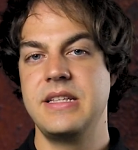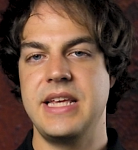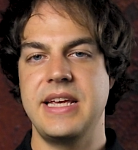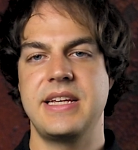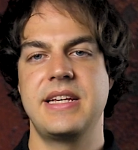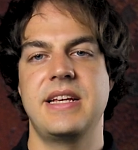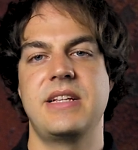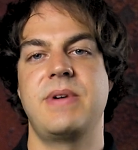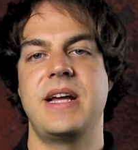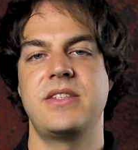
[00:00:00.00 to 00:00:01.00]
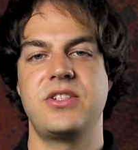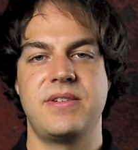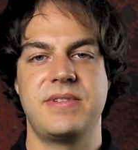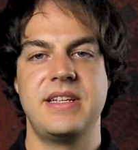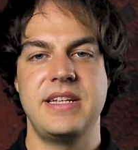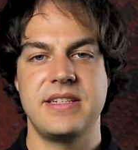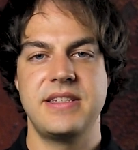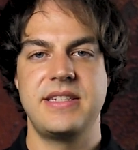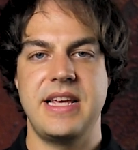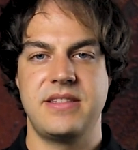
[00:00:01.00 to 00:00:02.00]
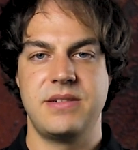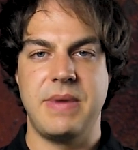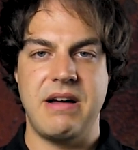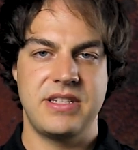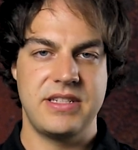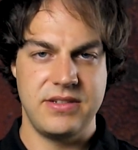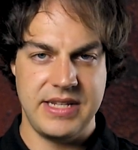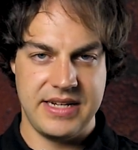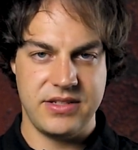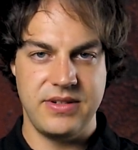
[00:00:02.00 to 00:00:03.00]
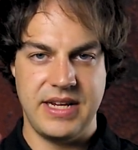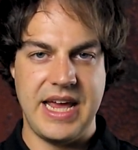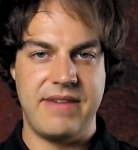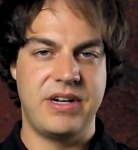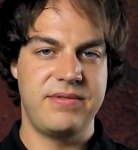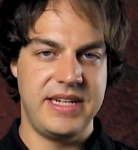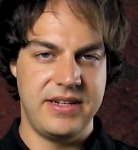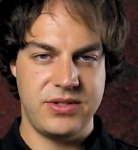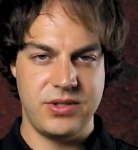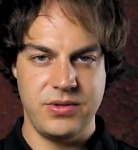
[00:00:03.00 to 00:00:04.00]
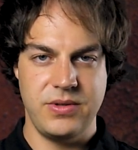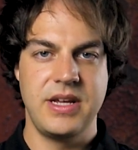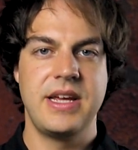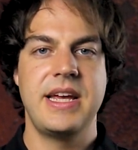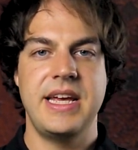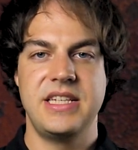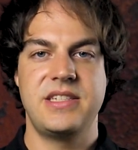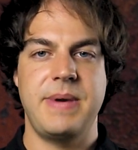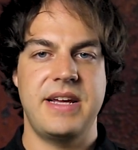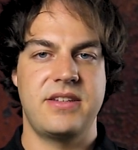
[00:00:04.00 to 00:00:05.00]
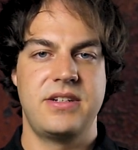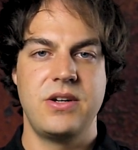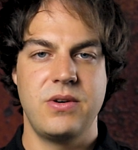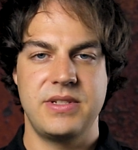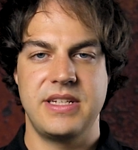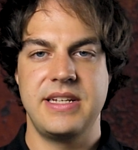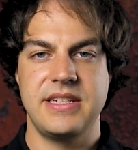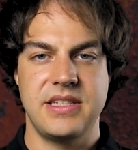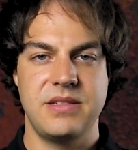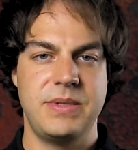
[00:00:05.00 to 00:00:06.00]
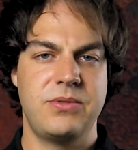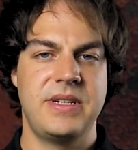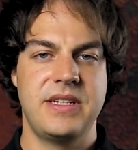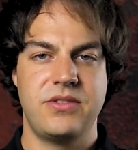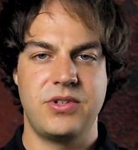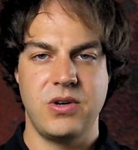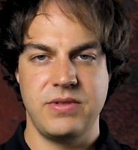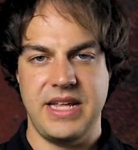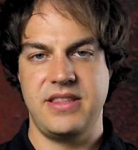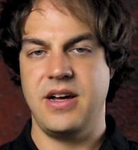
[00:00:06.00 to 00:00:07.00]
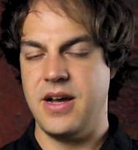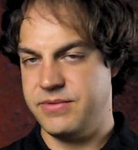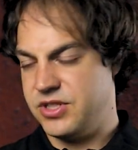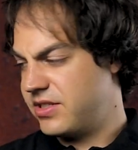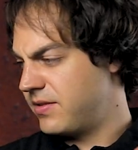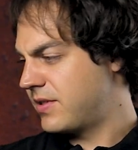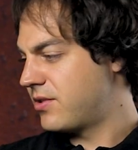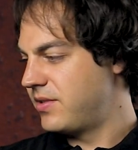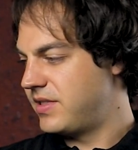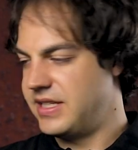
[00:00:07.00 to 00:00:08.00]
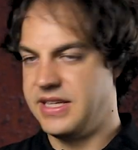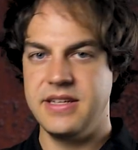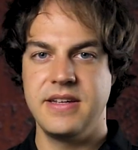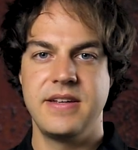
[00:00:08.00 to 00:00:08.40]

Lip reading: Taking advantage of the distance sensor mounted next to the camera of Helios 2, Inspector knows the distance between the drone and the object of scrutiny.